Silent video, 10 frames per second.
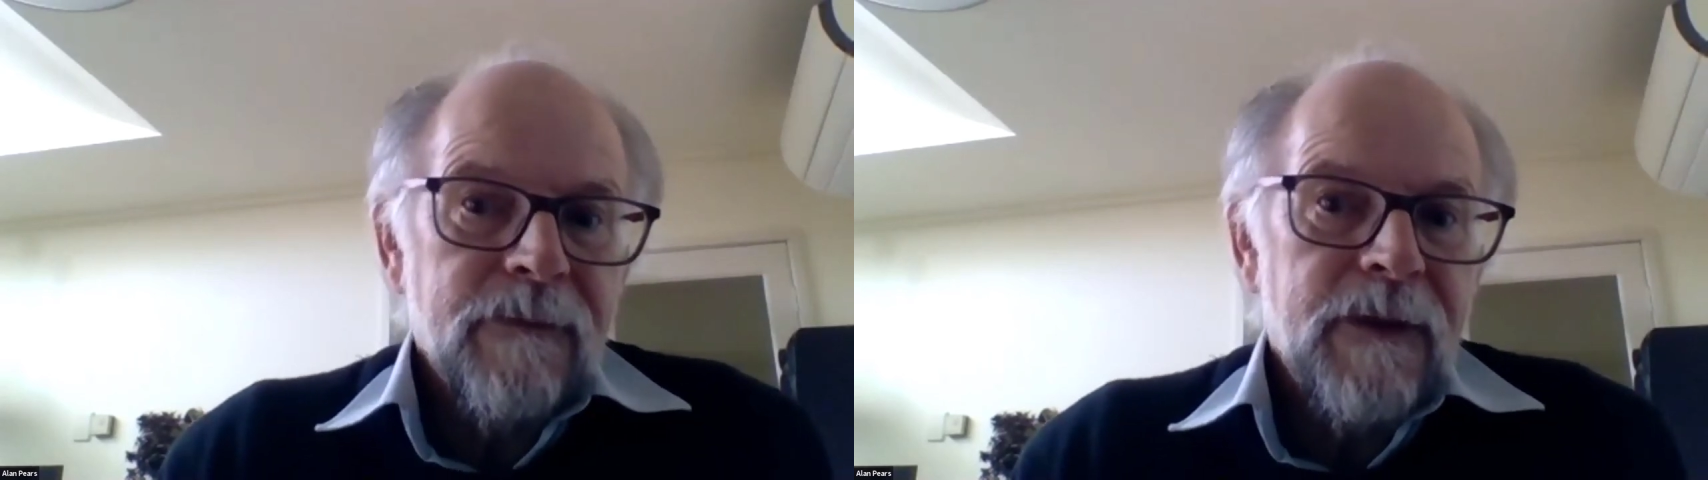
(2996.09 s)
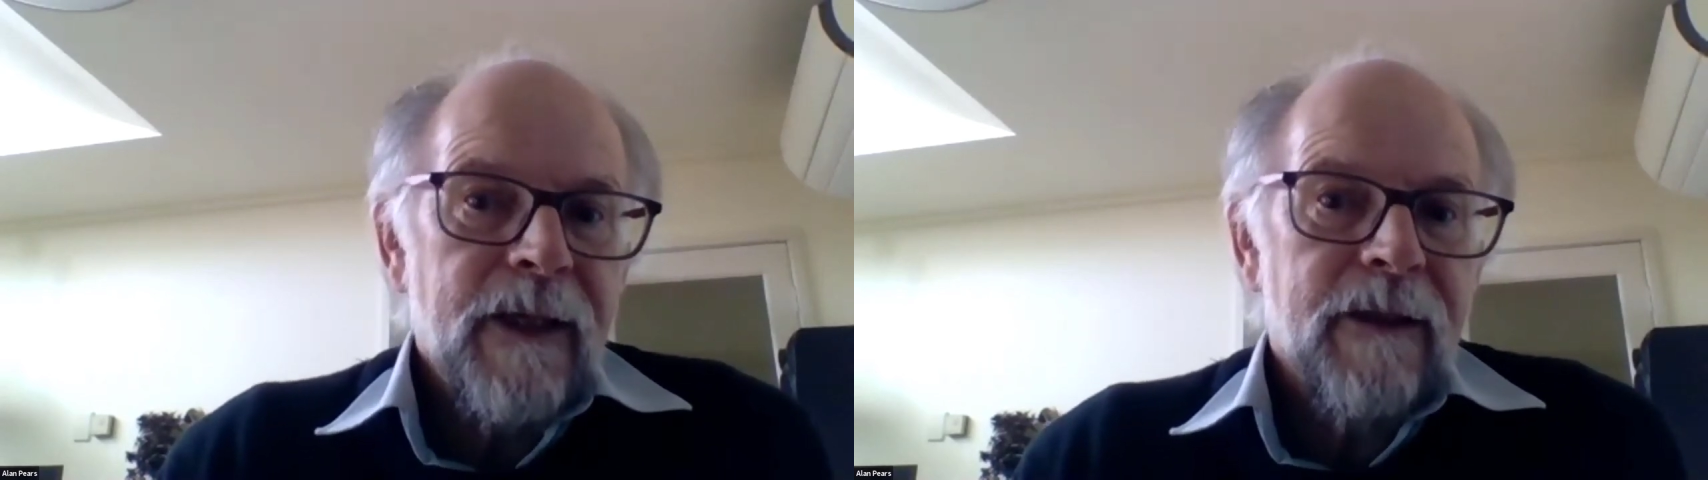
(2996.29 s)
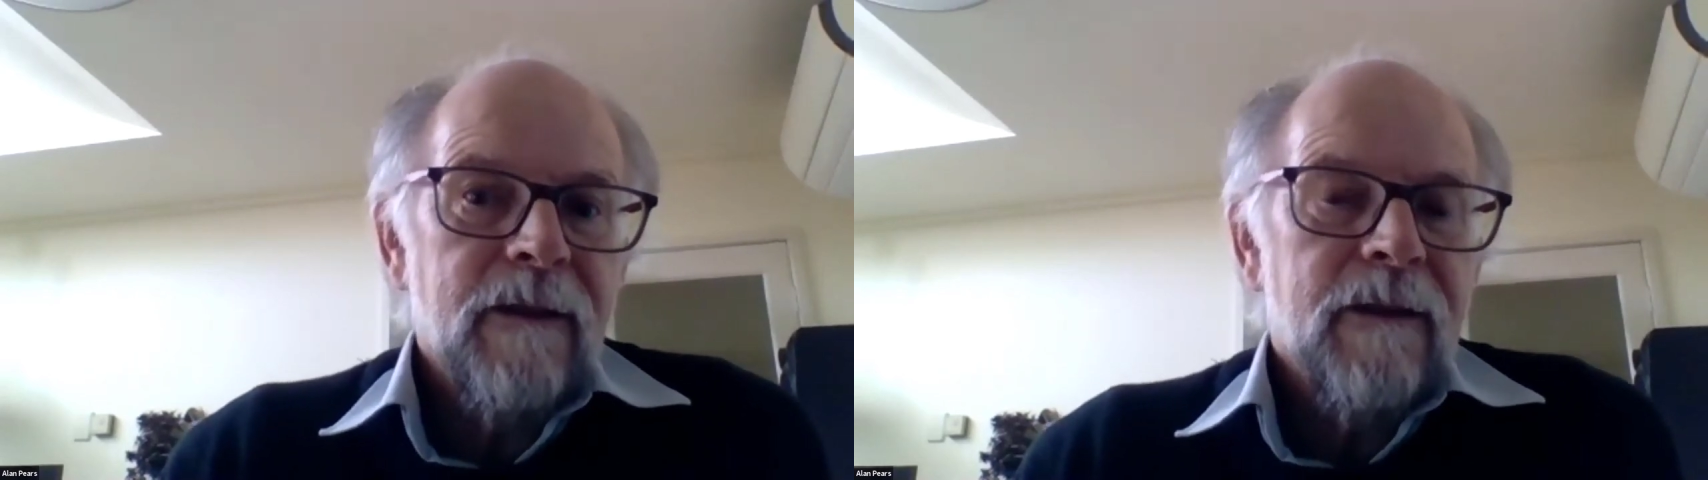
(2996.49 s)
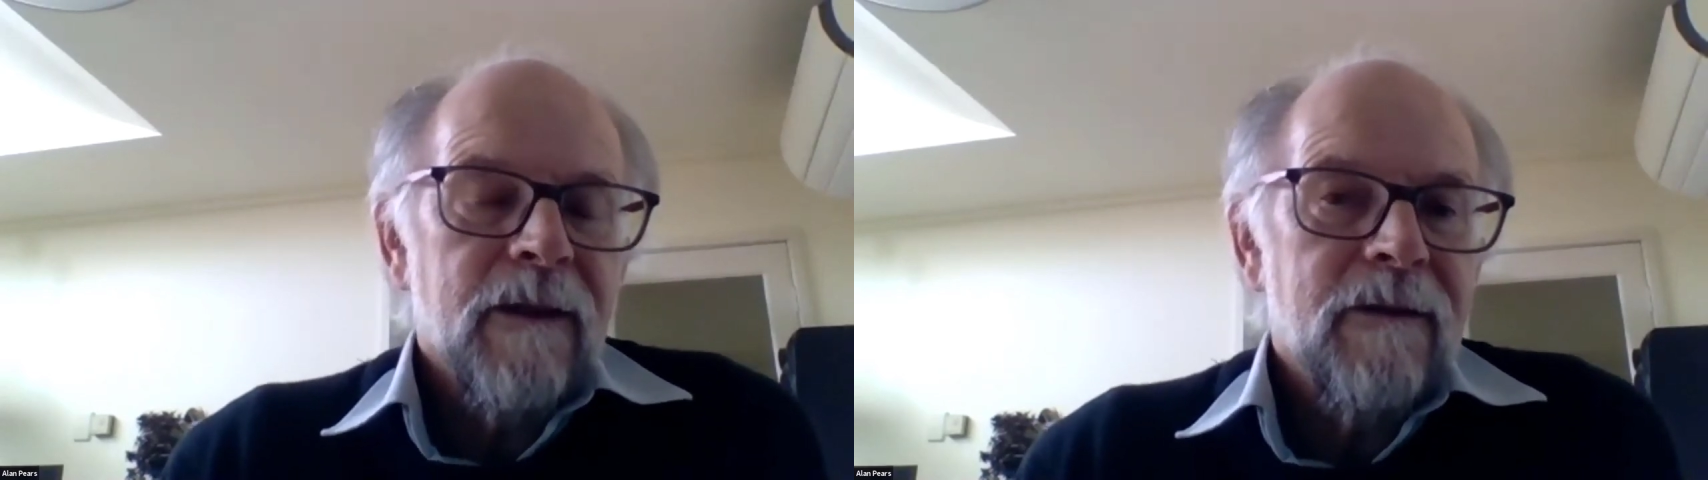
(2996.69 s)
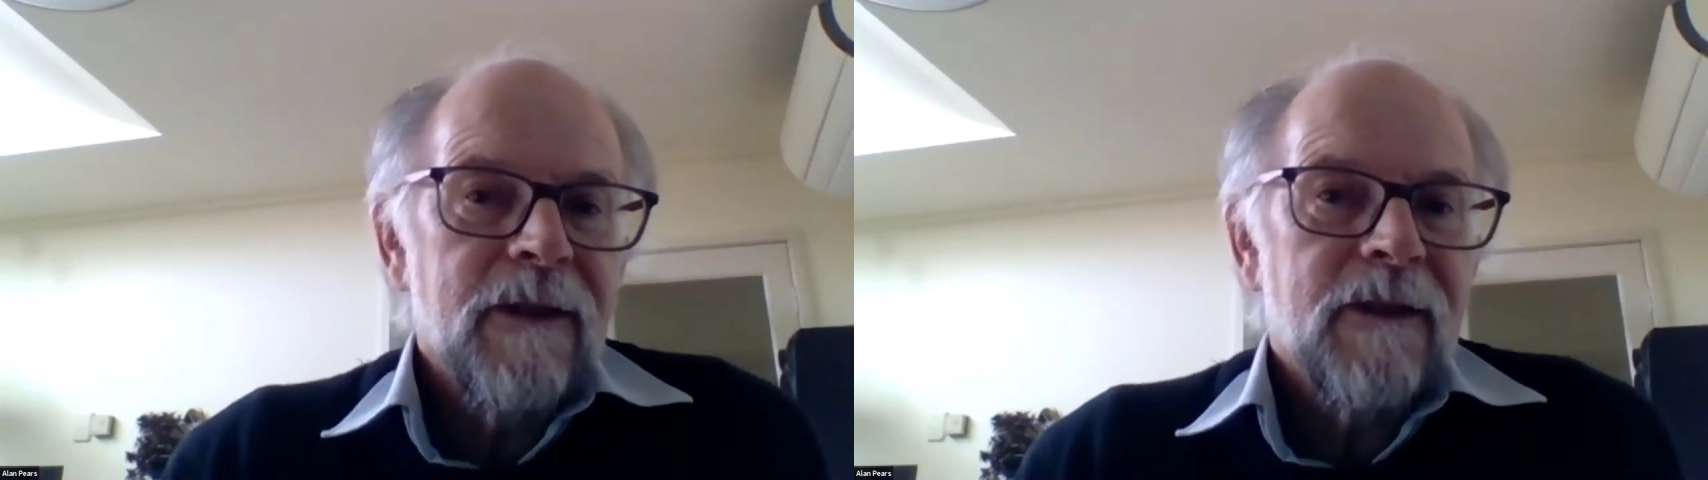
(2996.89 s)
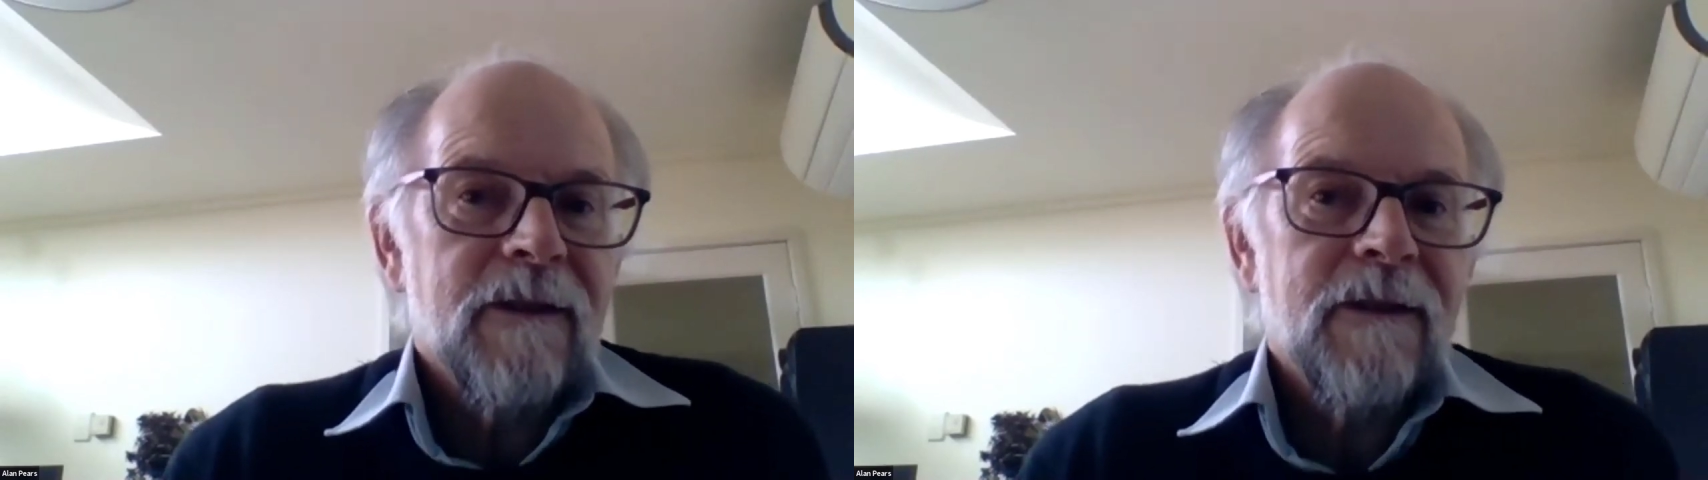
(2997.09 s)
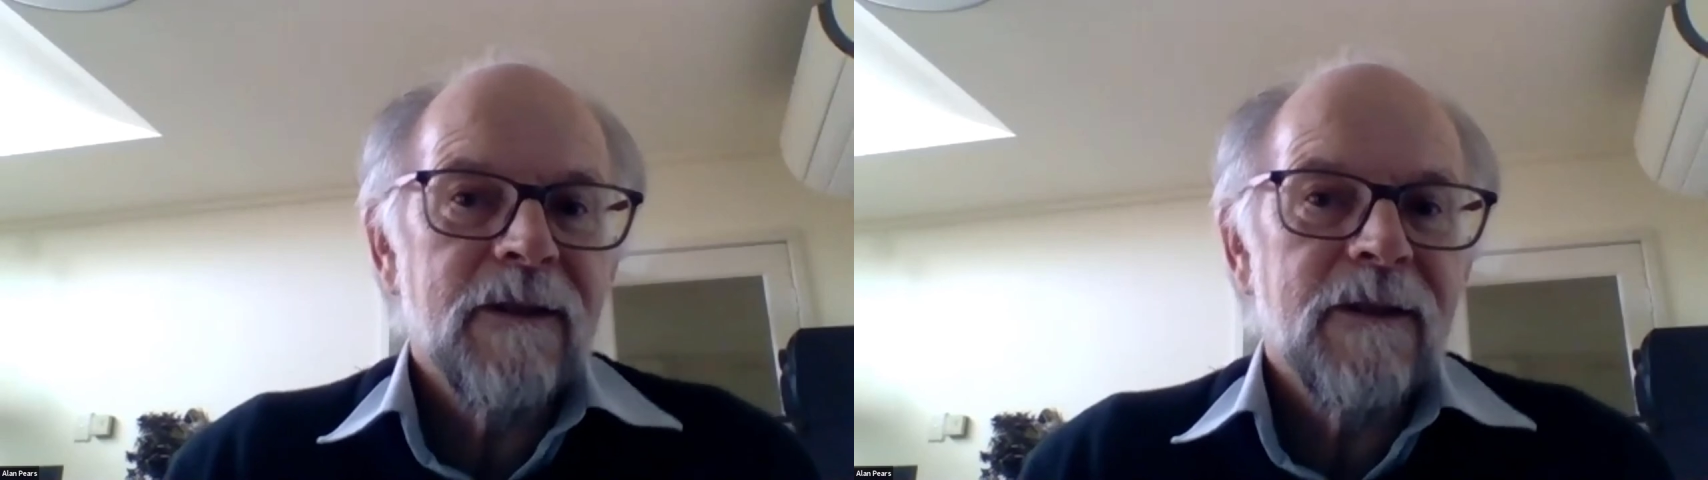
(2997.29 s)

yeah, you know, this